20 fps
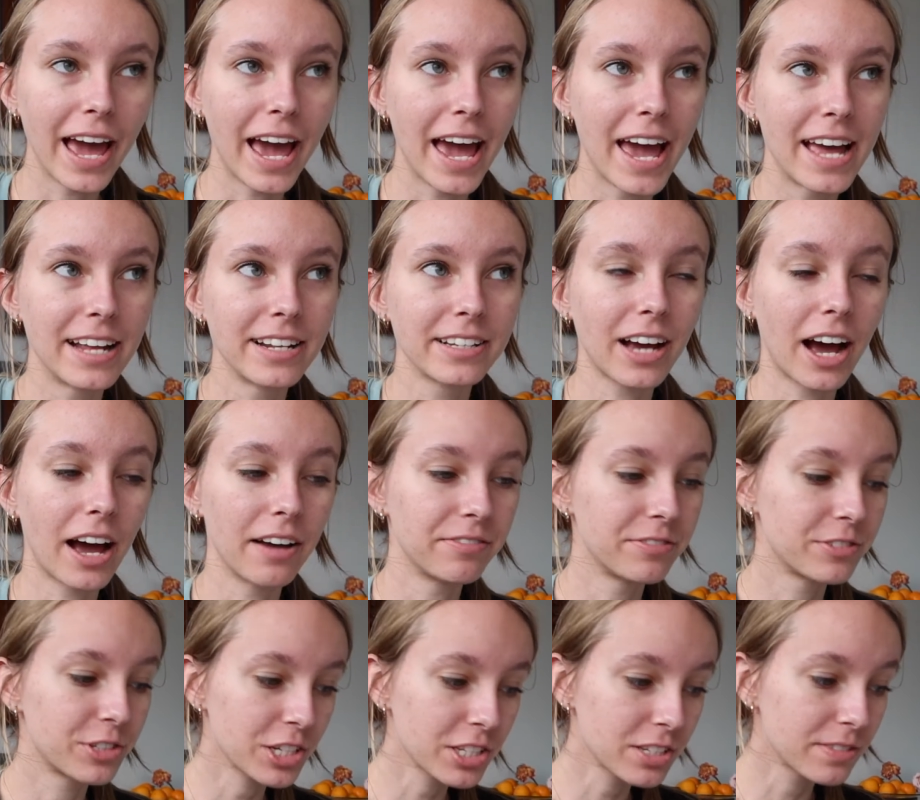and I've
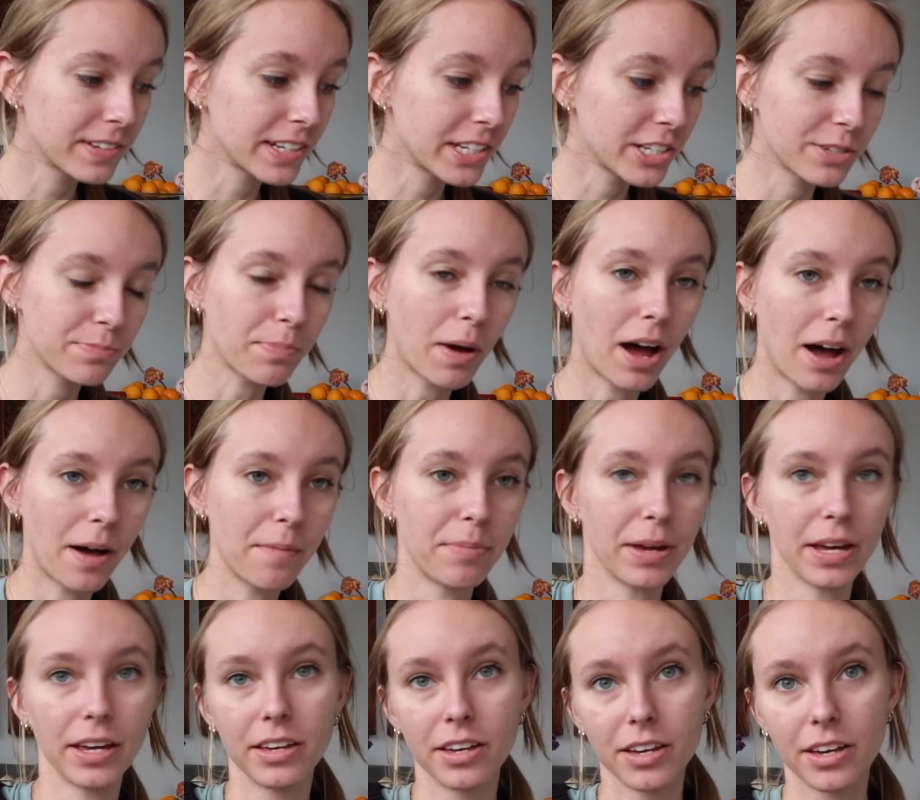just finished part
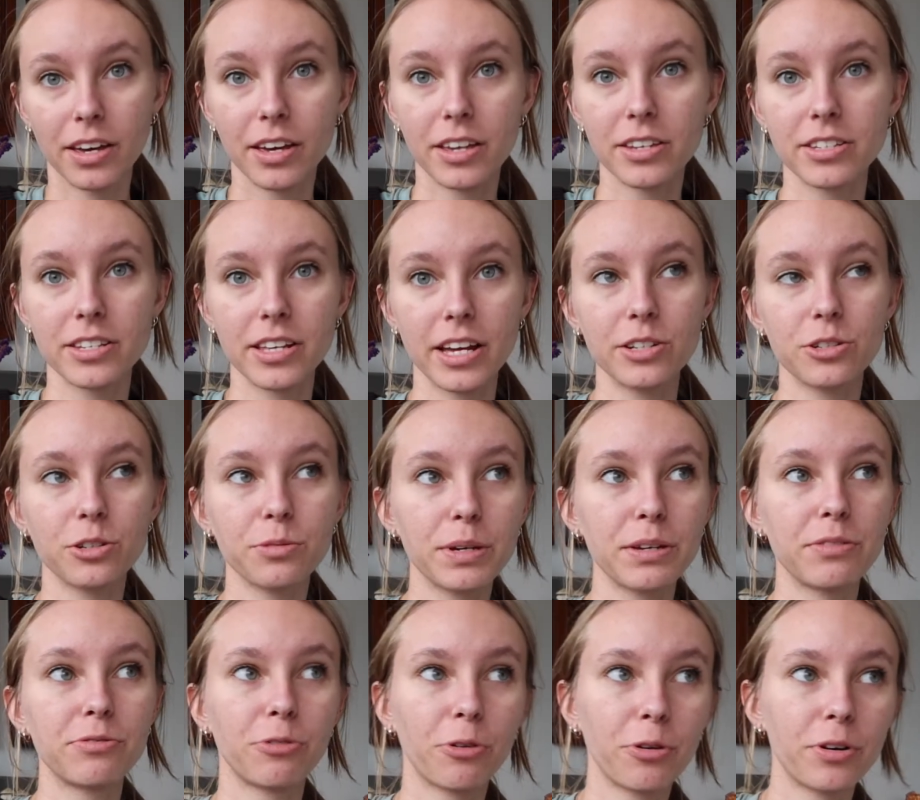B, so that took
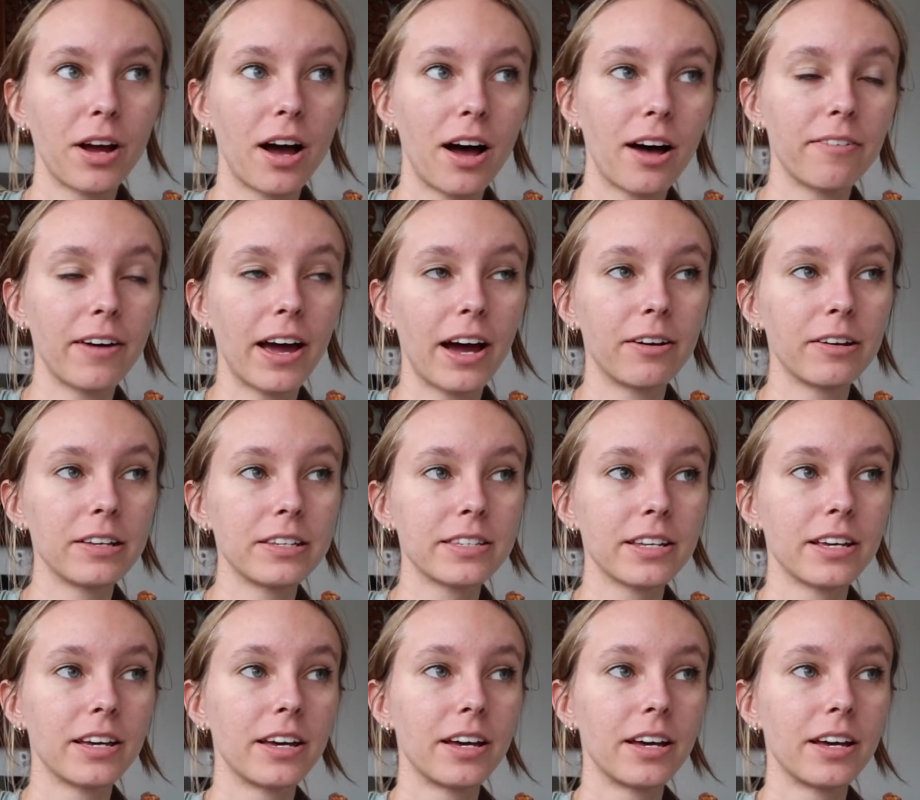me 4.5 hours.